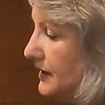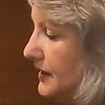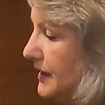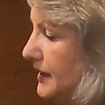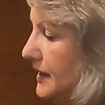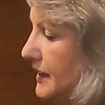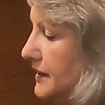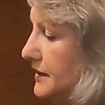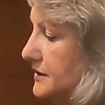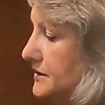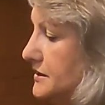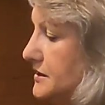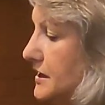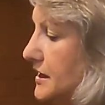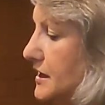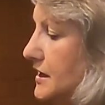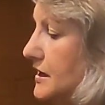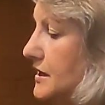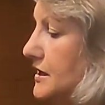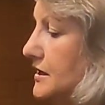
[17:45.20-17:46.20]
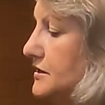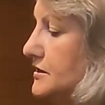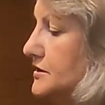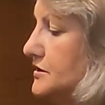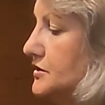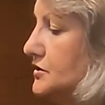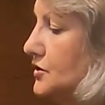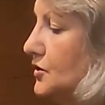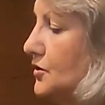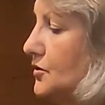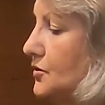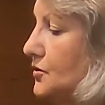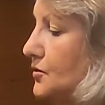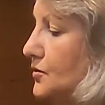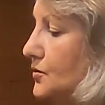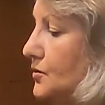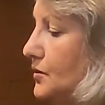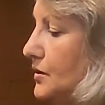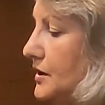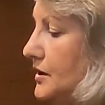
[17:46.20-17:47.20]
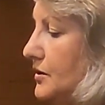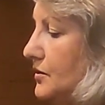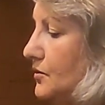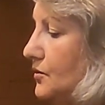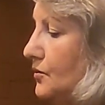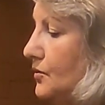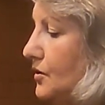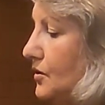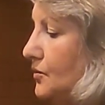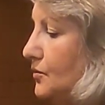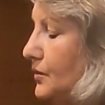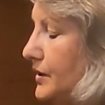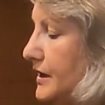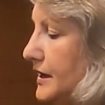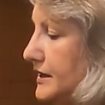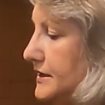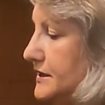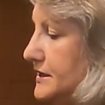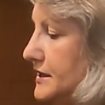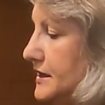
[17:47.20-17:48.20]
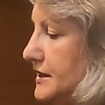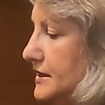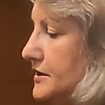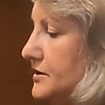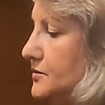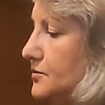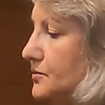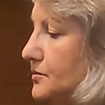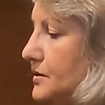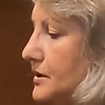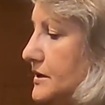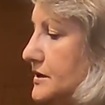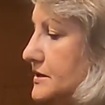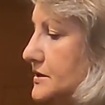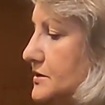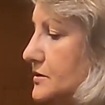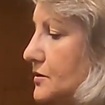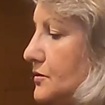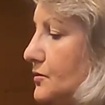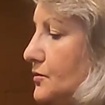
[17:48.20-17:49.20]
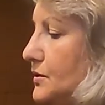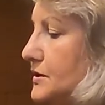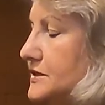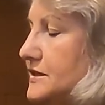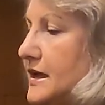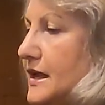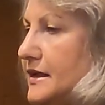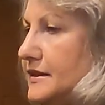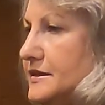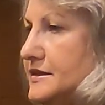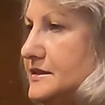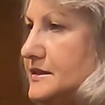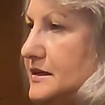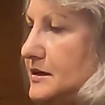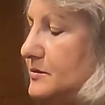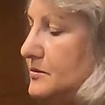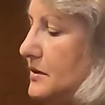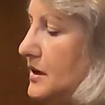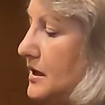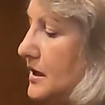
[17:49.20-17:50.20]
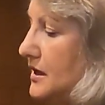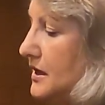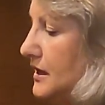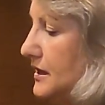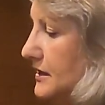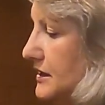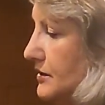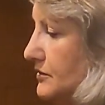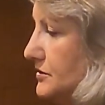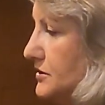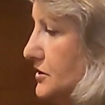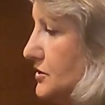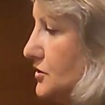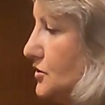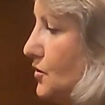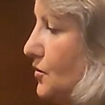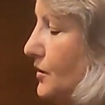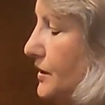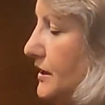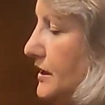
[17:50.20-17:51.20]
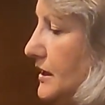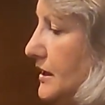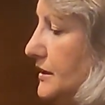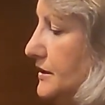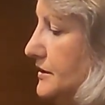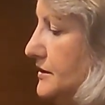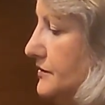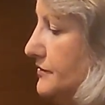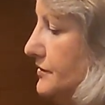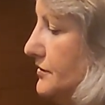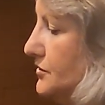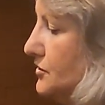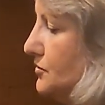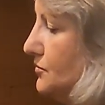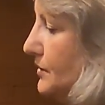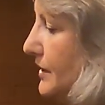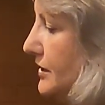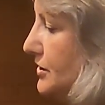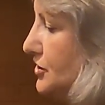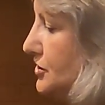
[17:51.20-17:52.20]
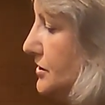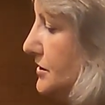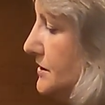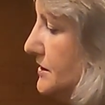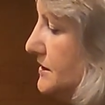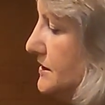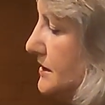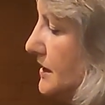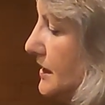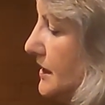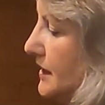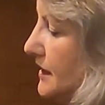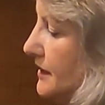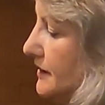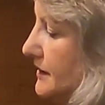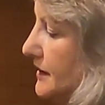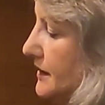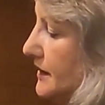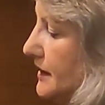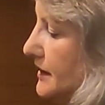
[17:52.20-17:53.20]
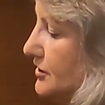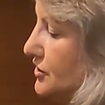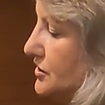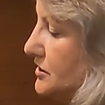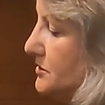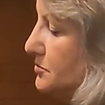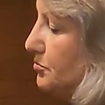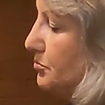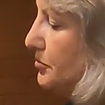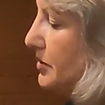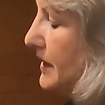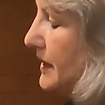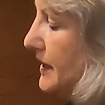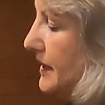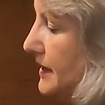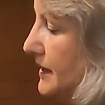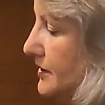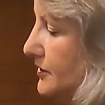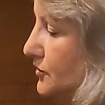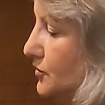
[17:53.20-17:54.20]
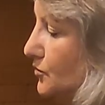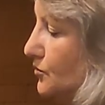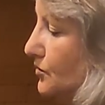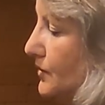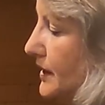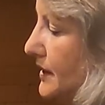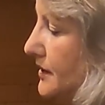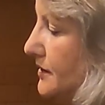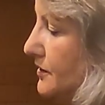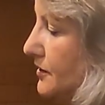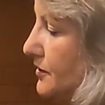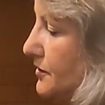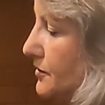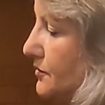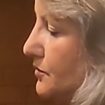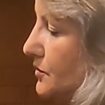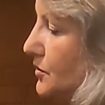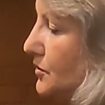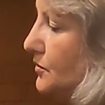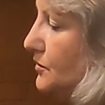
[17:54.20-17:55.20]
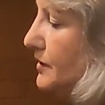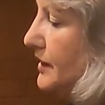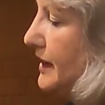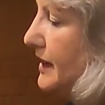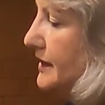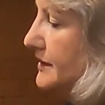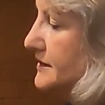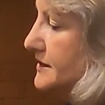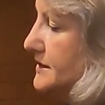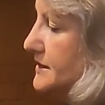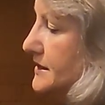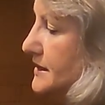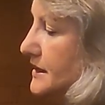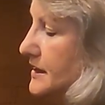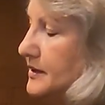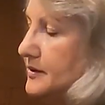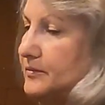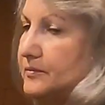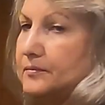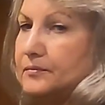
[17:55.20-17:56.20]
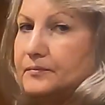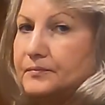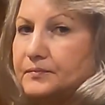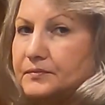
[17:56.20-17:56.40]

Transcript: And so what I did was, once I had the seam allowances going in different directions, then I just pinned right through that seam